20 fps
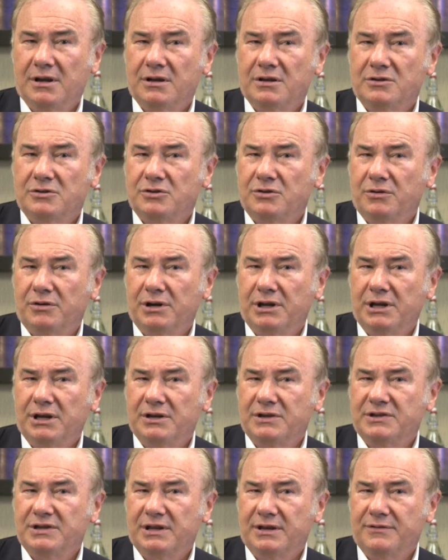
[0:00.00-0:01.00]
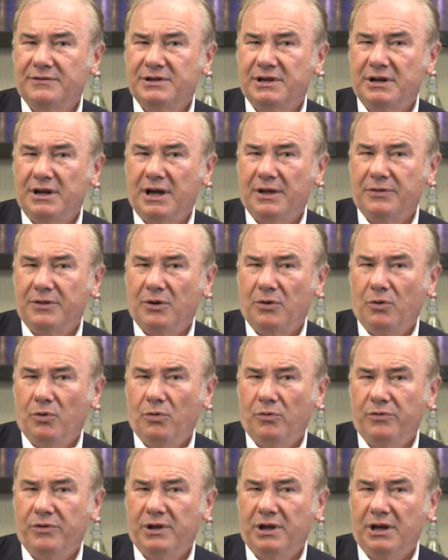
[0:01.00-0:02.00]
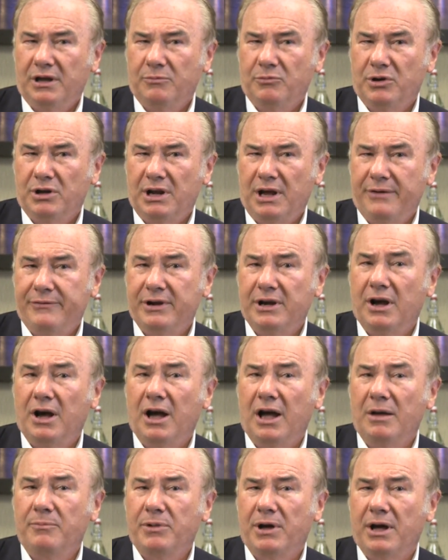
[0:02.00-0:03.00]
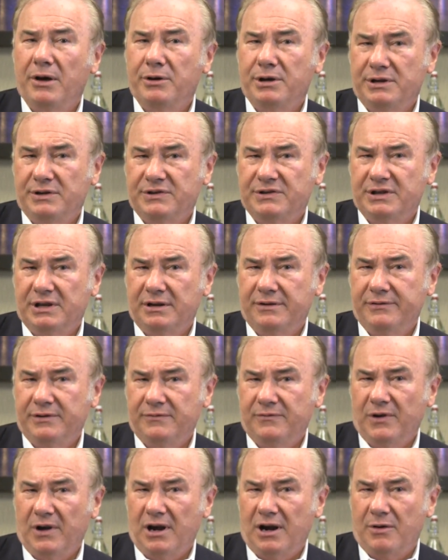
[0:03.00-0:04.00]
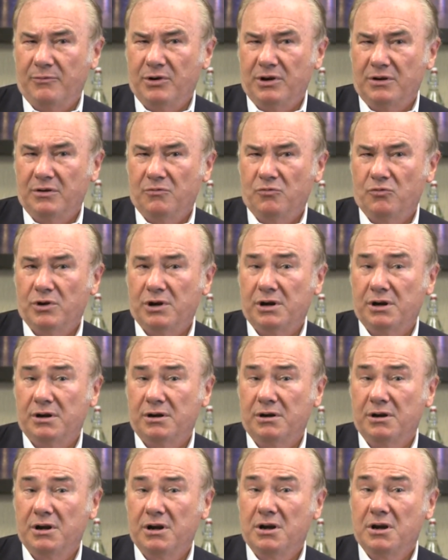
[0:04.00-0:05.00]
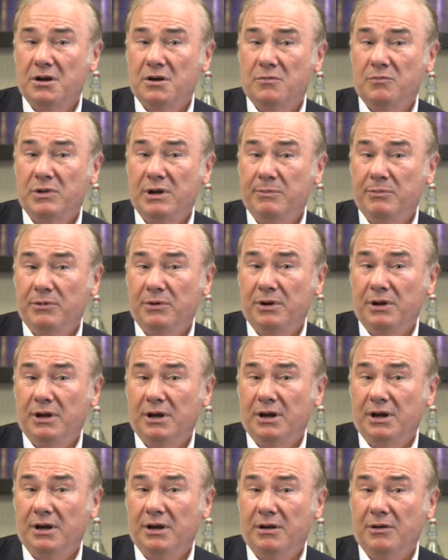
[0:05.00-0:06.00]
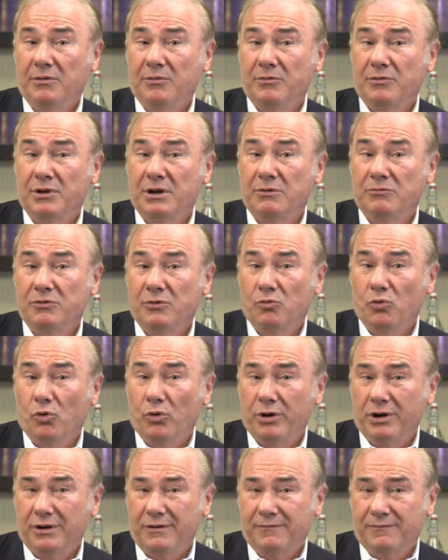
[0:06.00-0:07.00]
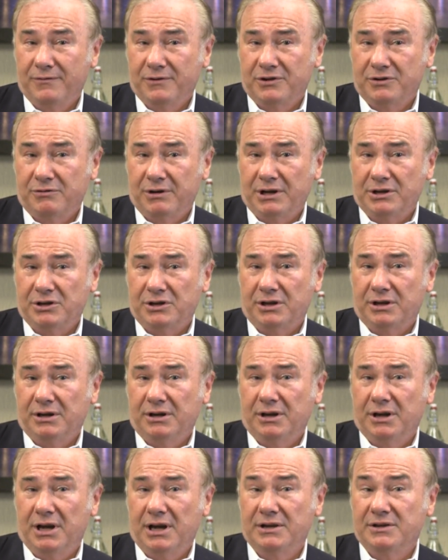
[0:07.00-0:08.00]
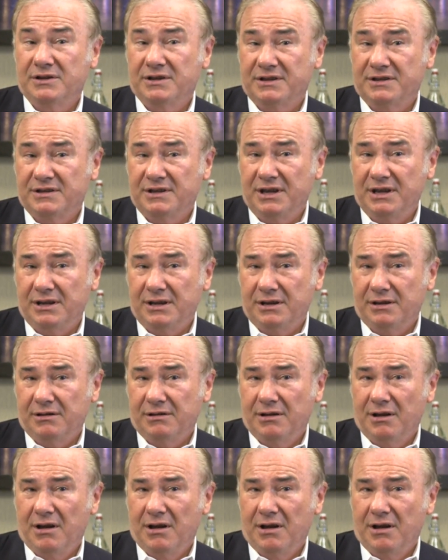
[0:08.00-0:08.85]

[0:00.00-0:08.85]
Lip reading: Certainly incentives are not the whole thing, but having a high-powered incentive environment where people are rewarded for stretching and succeeding,